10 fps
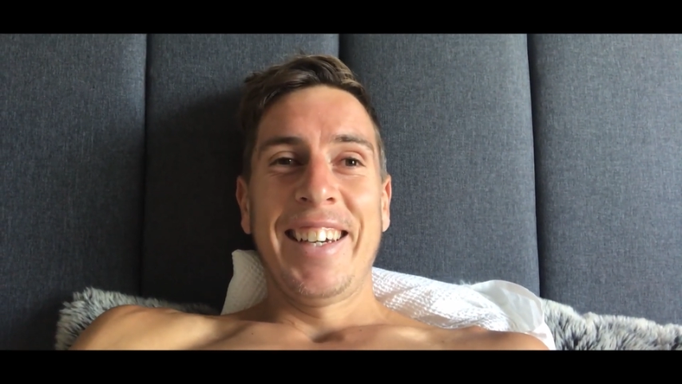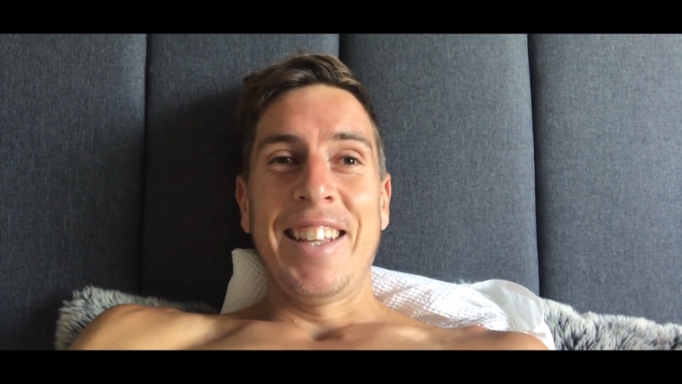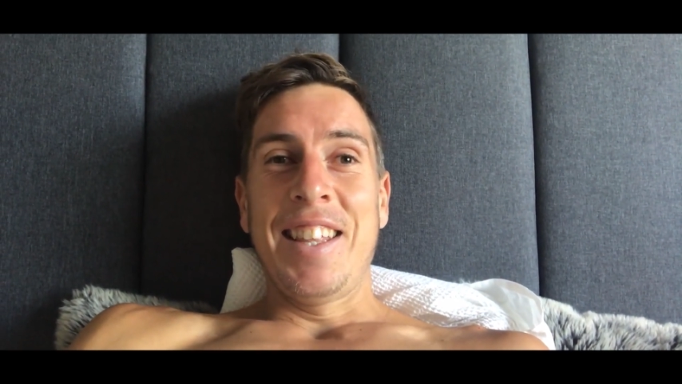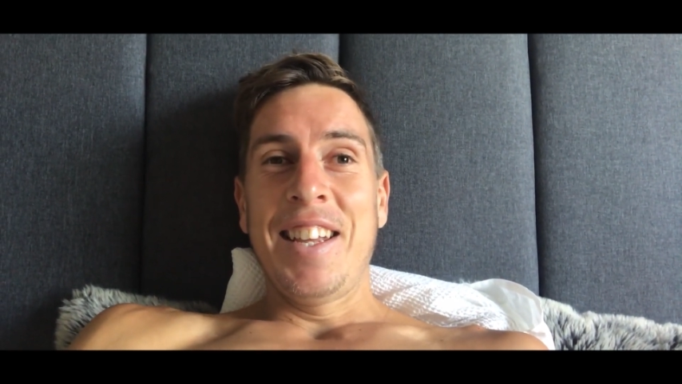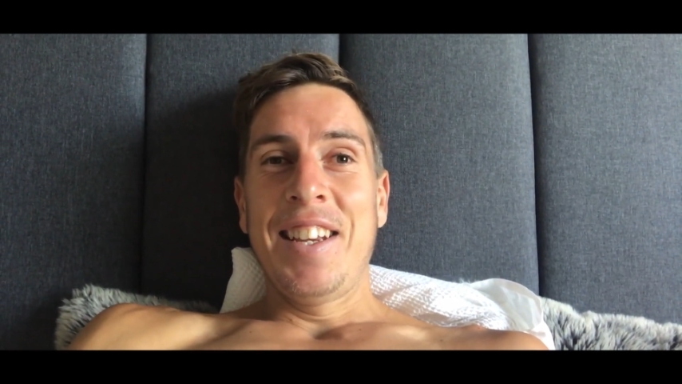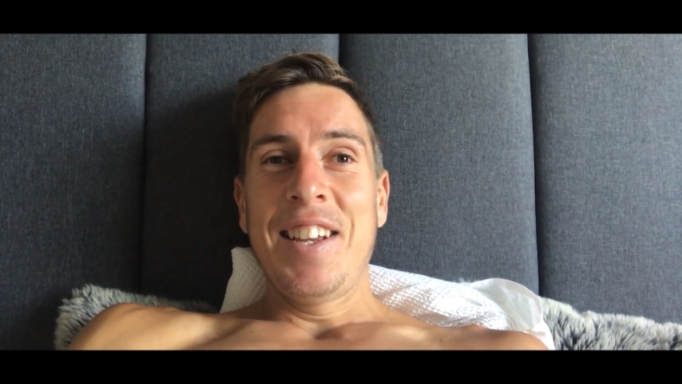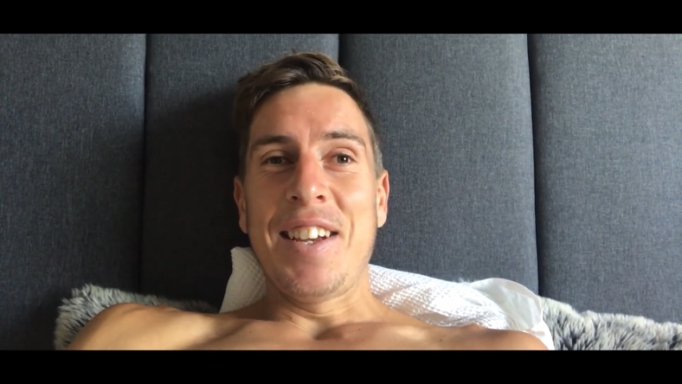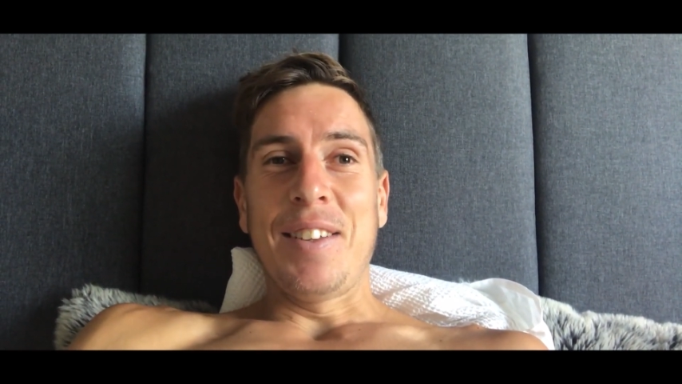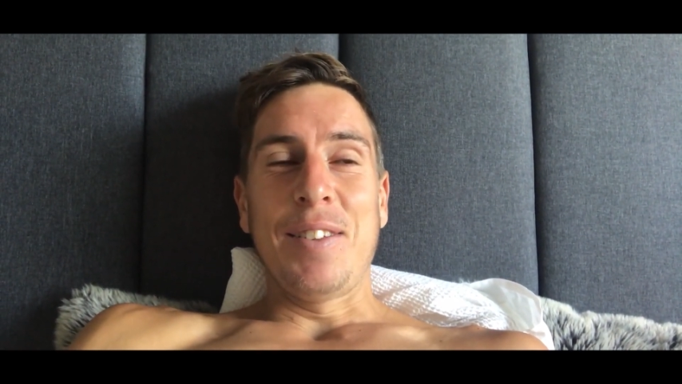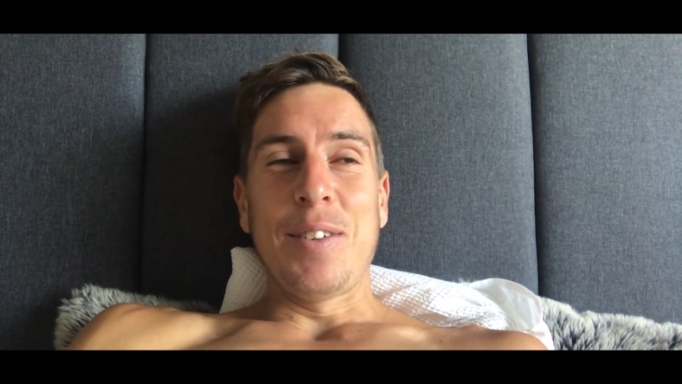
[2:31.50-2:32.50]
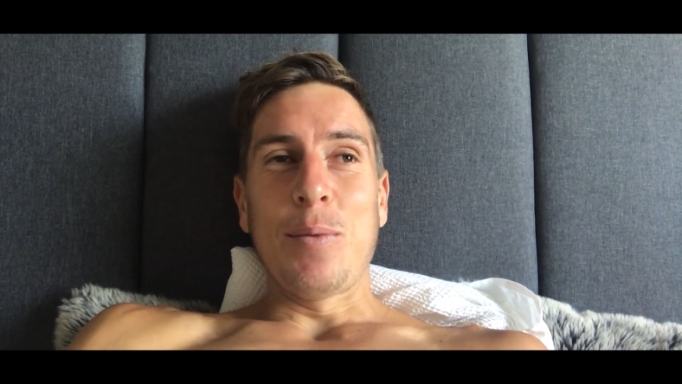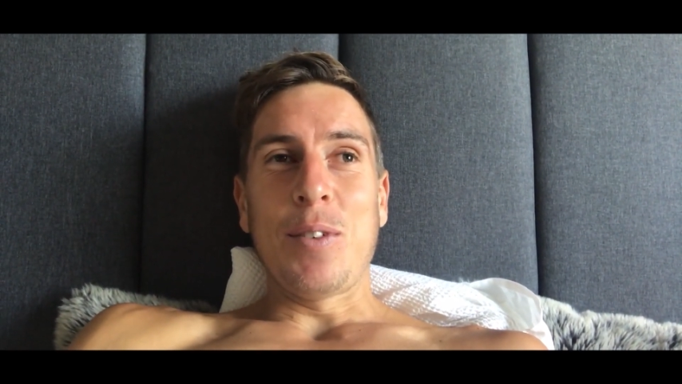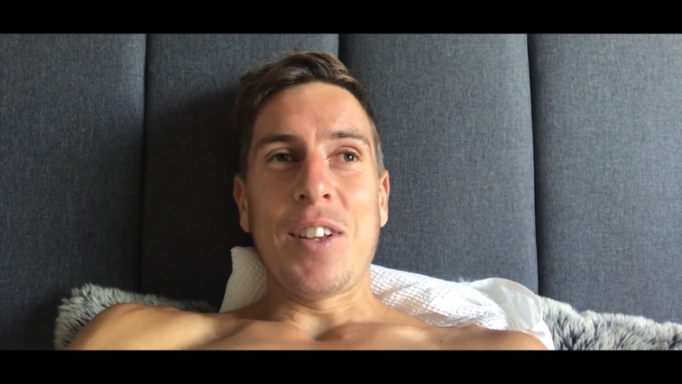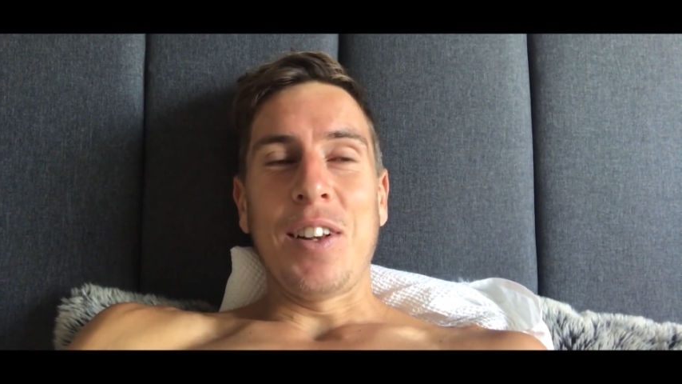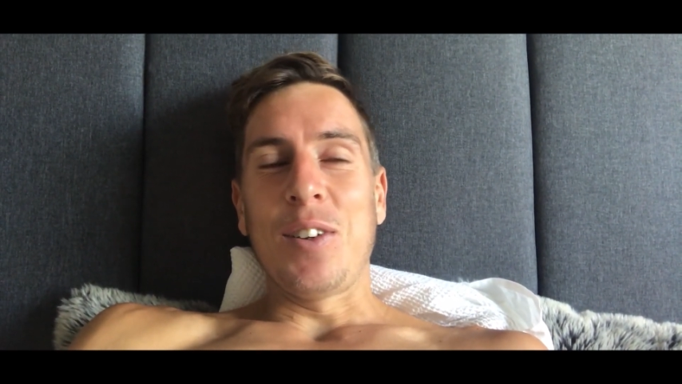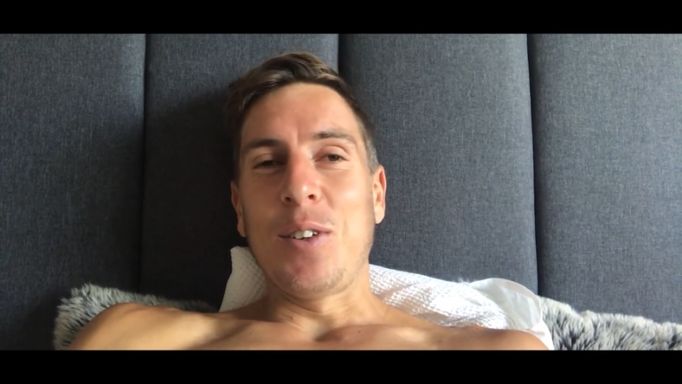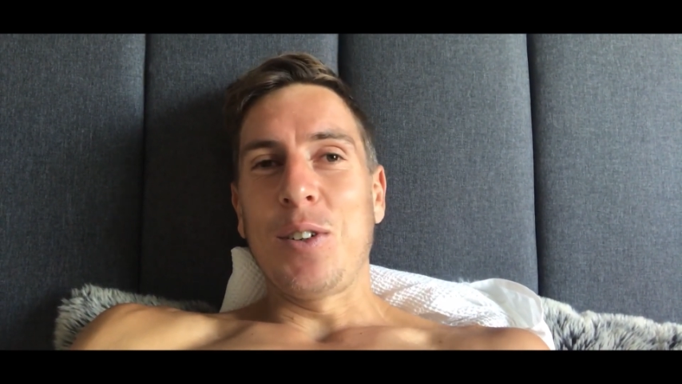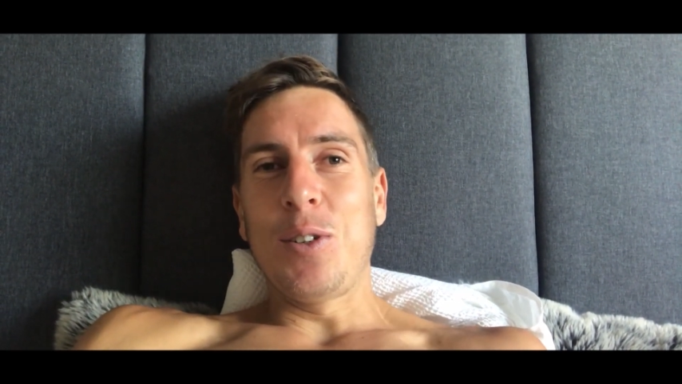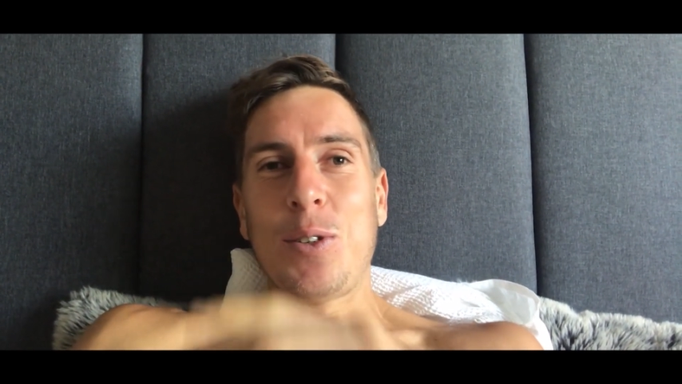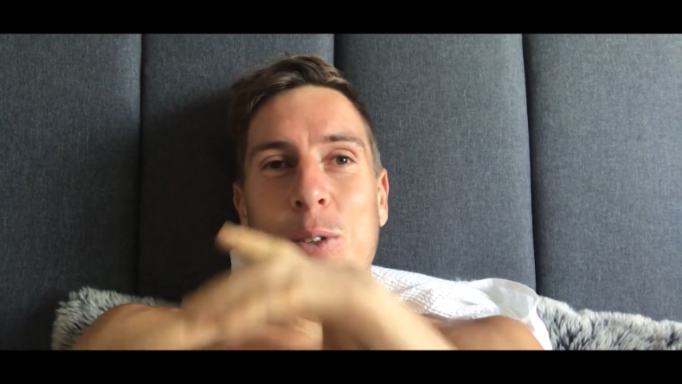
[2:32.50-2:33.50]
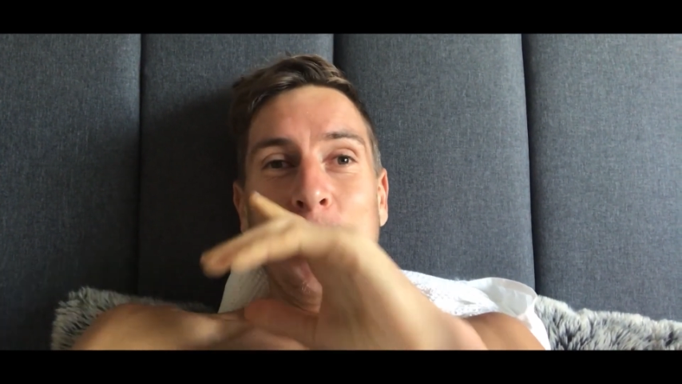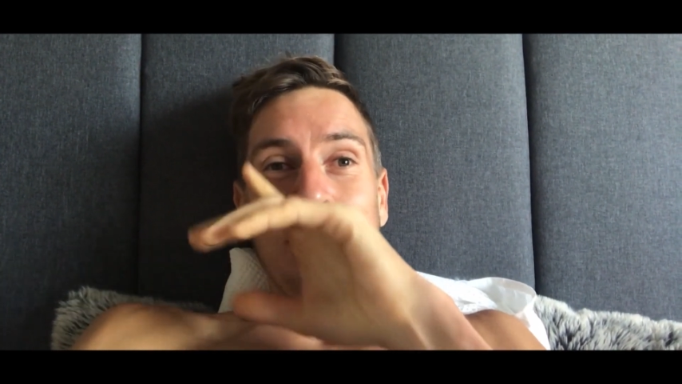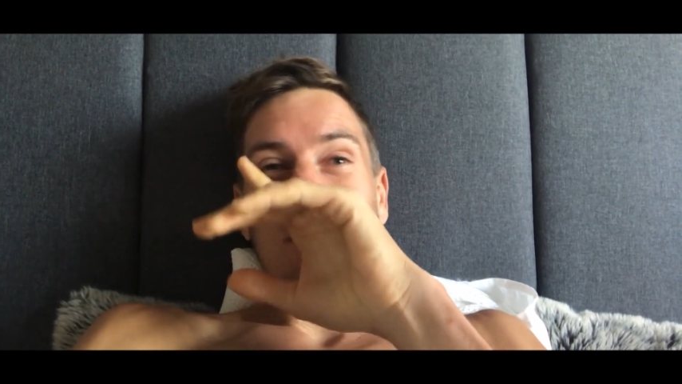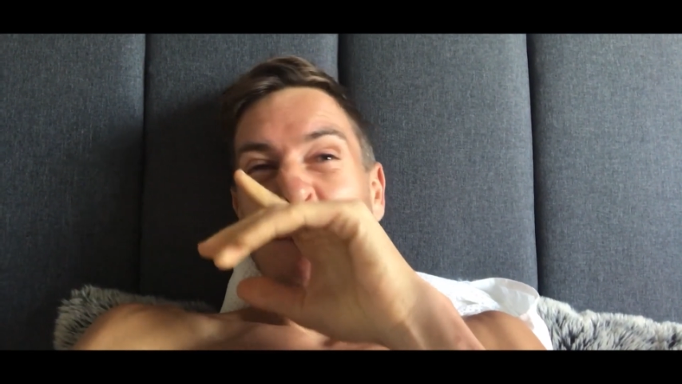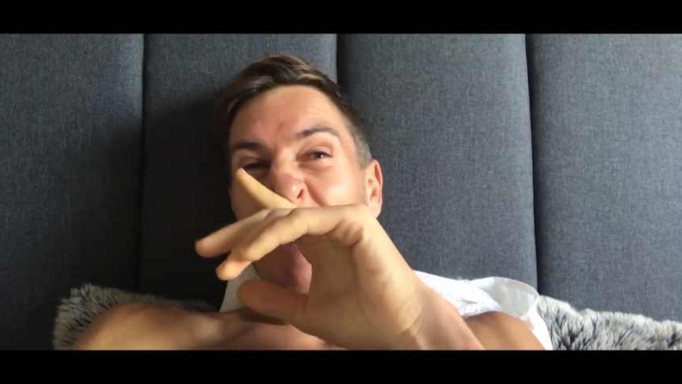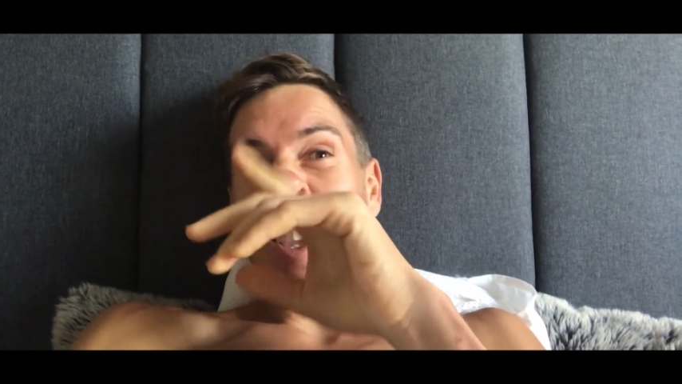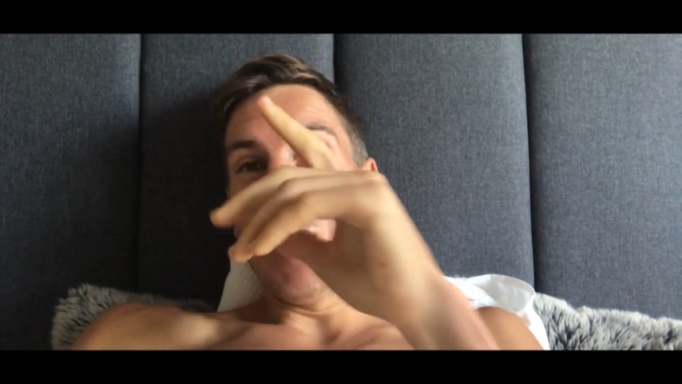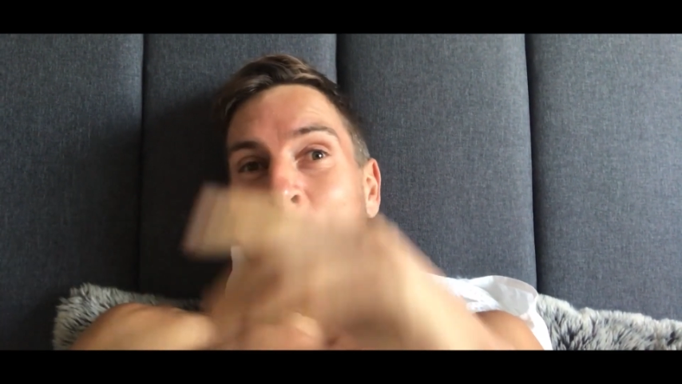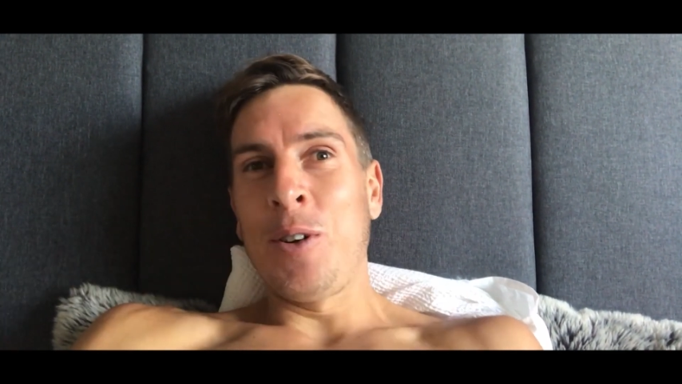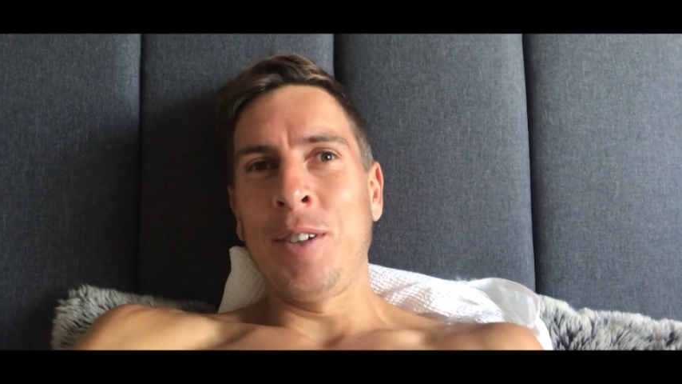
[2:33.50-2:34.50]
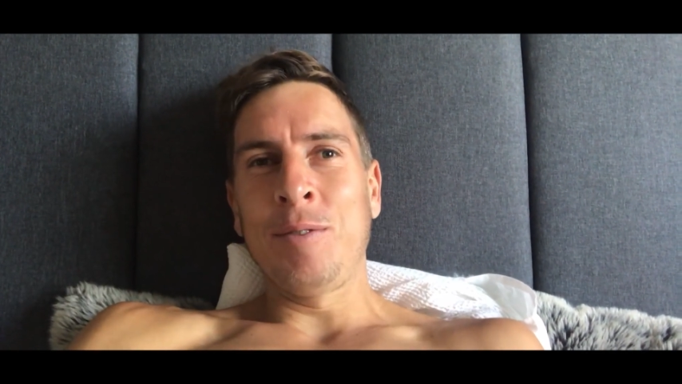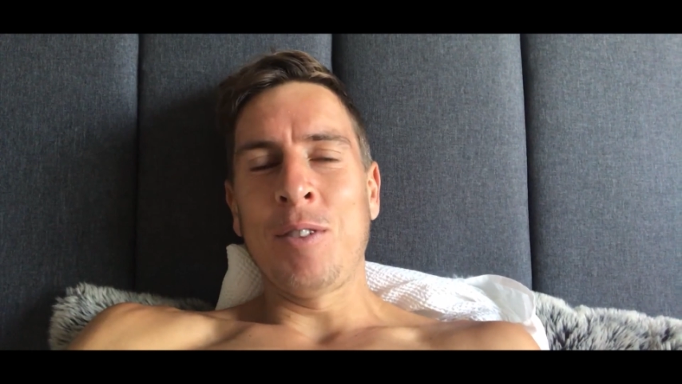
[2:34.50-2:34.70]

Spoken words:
And then yeah, it didn't take long to get going.